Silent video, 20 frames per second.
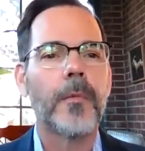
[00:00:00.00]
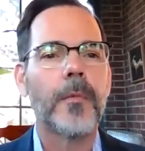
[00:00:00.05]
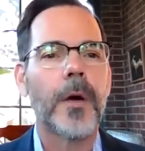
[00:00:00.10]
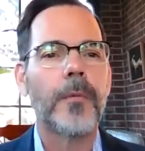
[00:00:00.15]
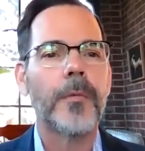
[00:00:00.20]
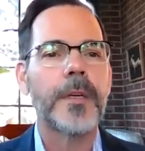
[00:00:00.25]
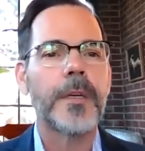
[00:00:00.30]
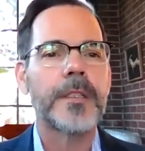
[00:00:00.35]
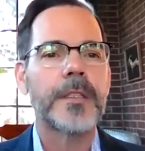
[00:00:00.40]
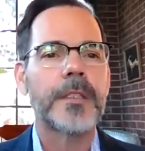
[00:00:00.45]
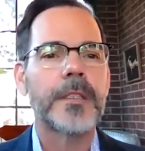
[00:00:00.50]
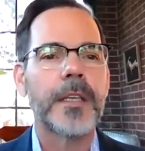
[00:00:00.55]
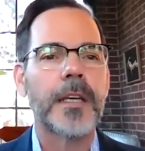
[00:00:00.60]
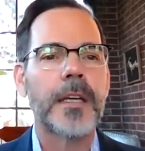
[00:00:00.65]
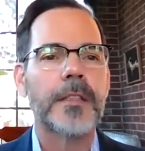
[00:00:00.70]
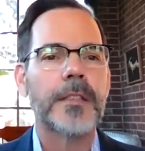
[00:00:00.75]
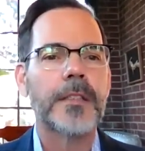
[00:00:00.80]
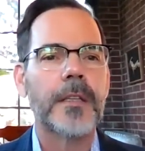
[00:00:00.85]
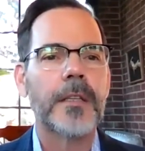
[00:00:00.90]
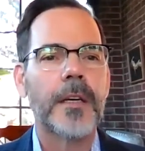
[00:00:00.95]
what we see
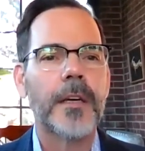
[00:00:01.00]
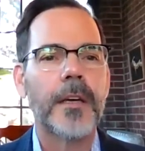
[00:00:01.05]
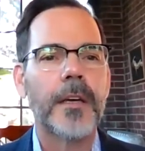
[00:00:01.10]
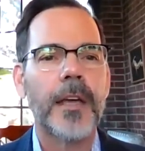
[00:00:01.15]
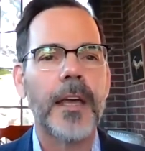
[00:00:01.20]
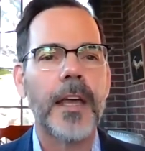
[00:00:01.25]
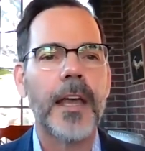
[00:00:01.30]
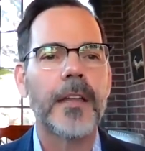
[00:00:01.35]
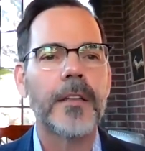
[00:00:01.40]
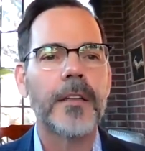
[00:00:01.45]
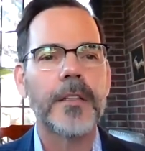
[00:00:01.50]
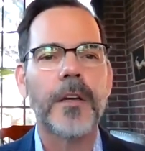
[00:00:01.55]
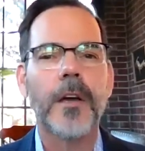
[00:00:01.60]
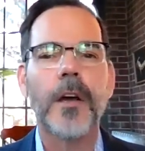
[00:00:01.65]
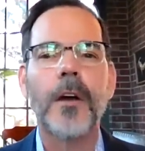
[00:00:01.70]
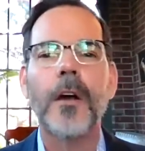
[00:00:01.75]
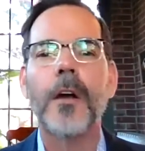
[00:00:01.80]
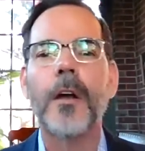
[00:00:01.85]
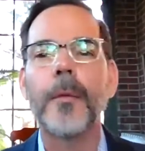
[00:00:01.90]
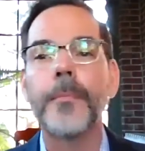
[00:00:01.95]
as the end
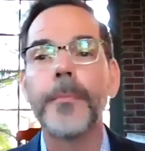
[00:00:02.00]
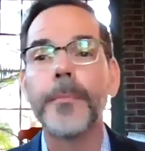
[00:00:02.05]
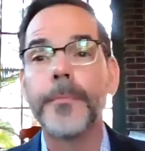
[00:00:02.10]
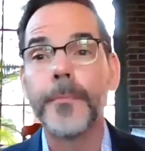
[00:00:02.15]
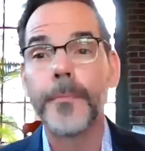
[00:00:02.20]
harm.